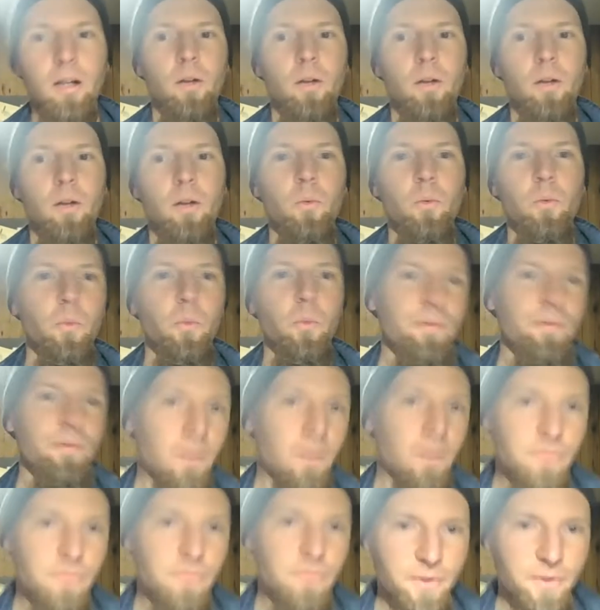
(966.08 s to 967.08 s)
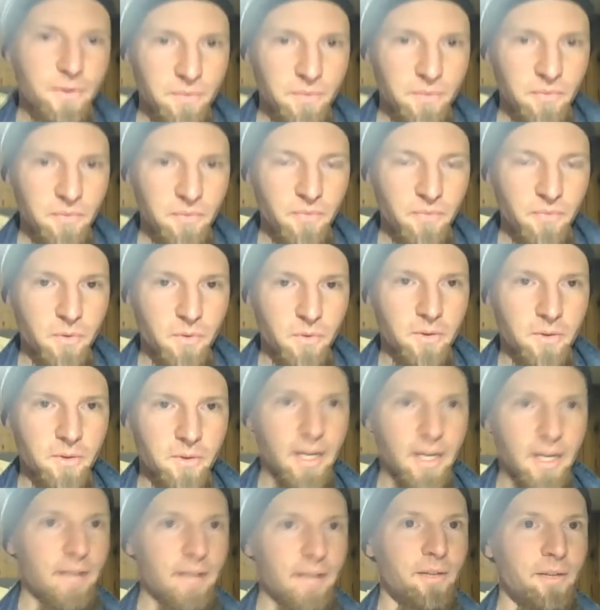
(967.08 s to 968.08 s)
We've covered this before,
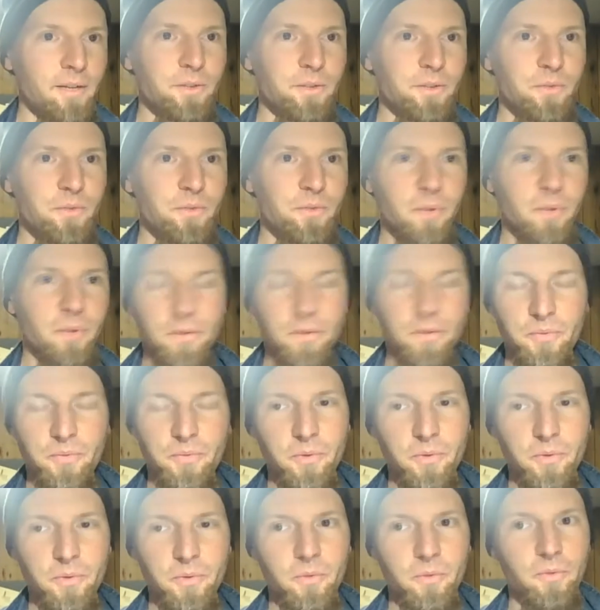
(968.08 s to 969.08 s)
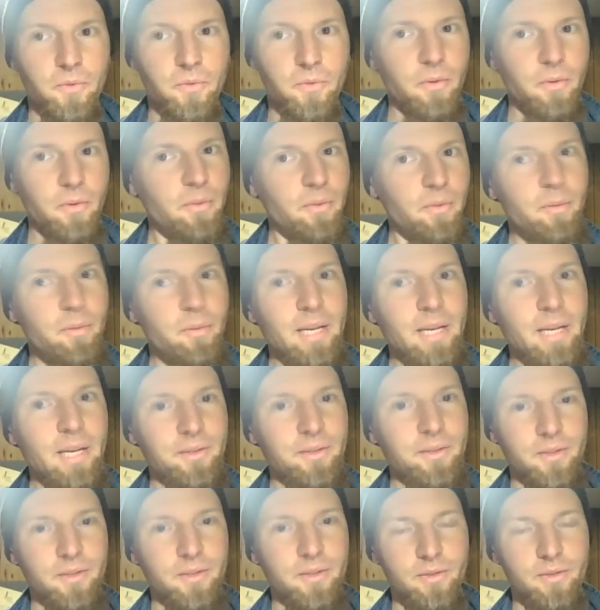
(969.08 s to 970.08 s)
and I'll just run through some of the
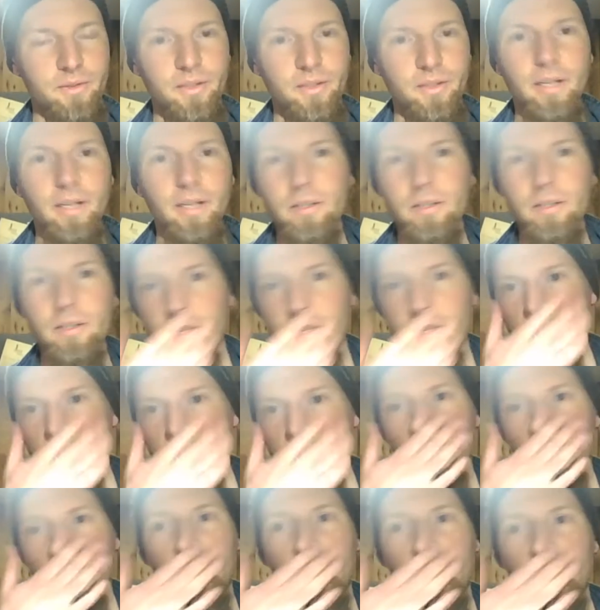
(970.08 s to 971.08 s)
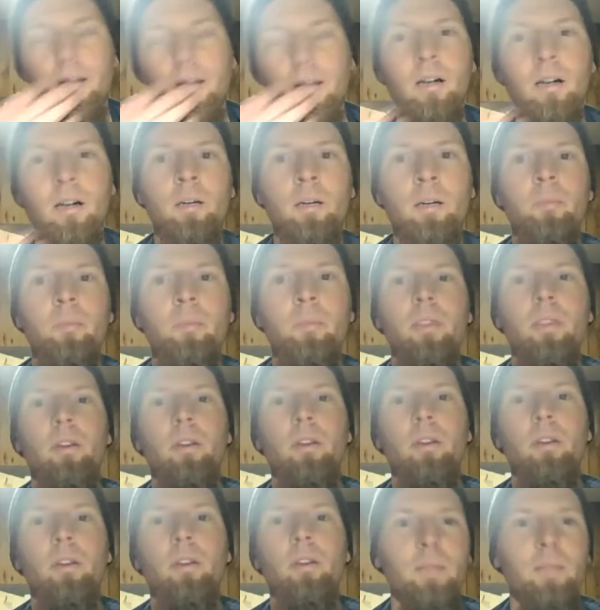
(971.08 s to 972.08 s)
basics again.
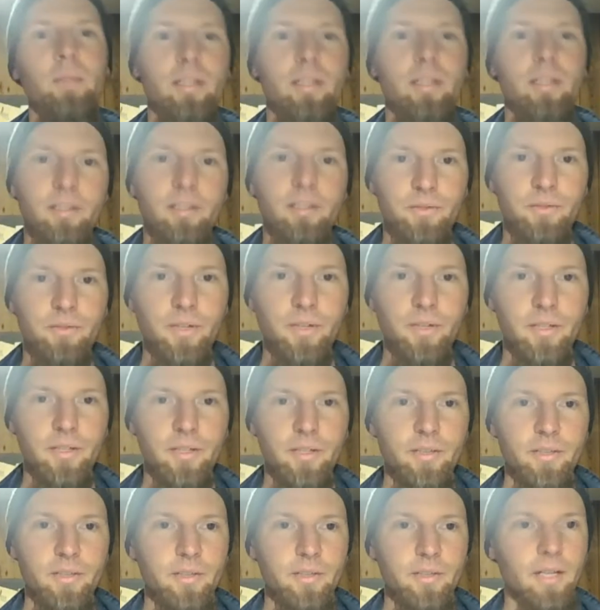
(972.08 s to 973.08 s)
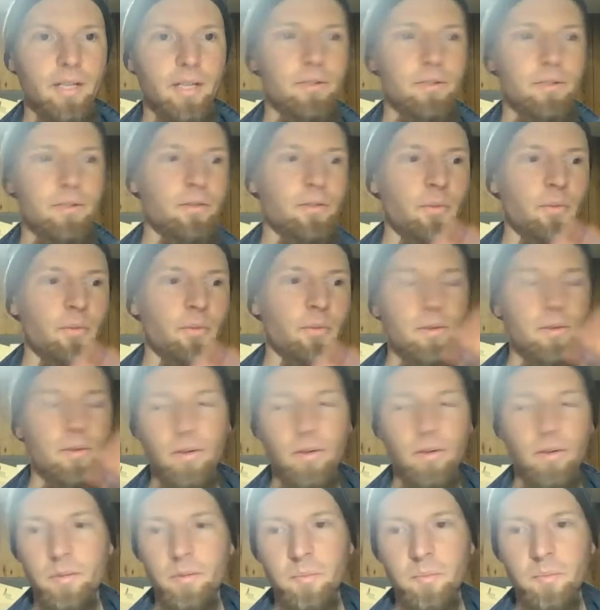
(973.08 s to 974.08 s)
There are plenty of studies, and some of
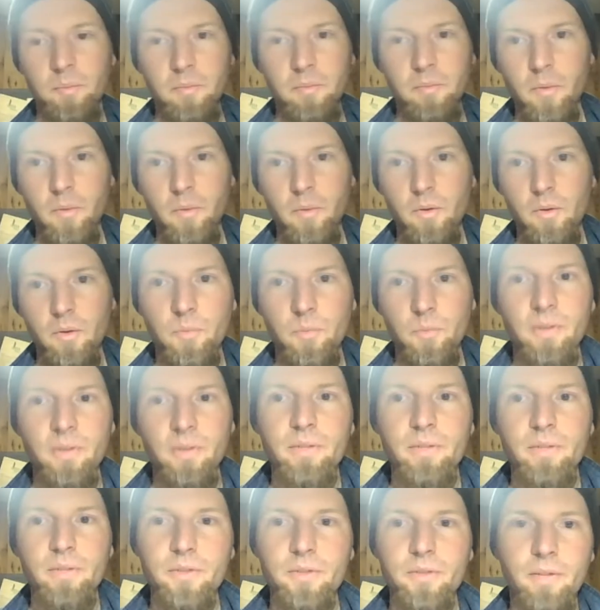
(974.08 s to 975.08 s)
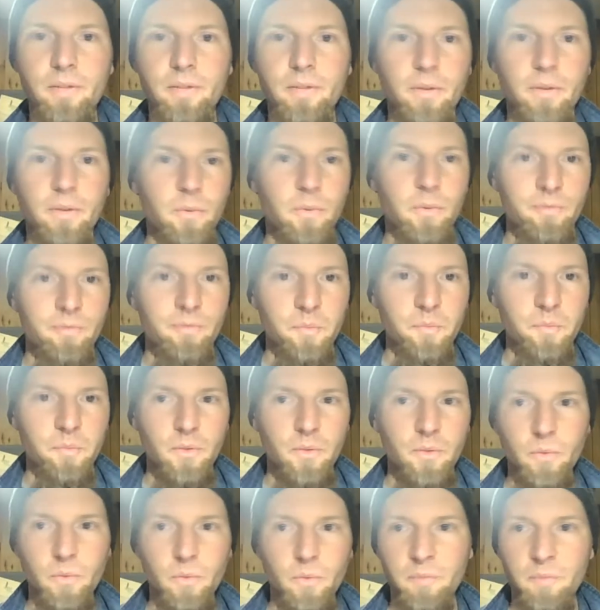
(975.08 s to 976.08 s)
our previous stuff that we've
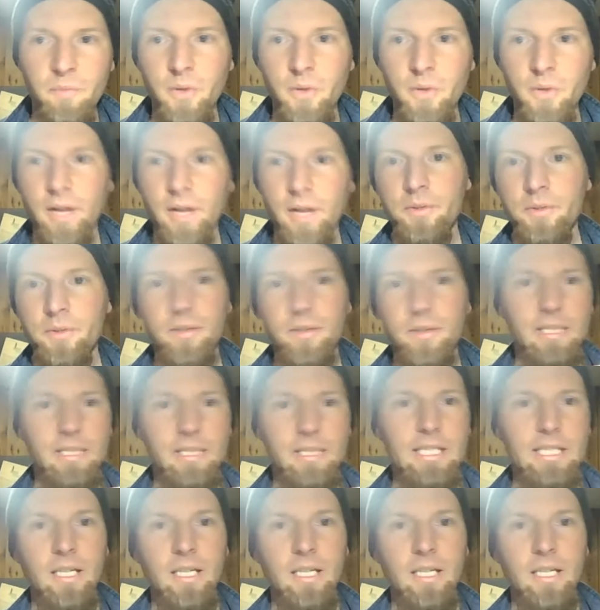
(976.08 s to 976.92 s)
put out, and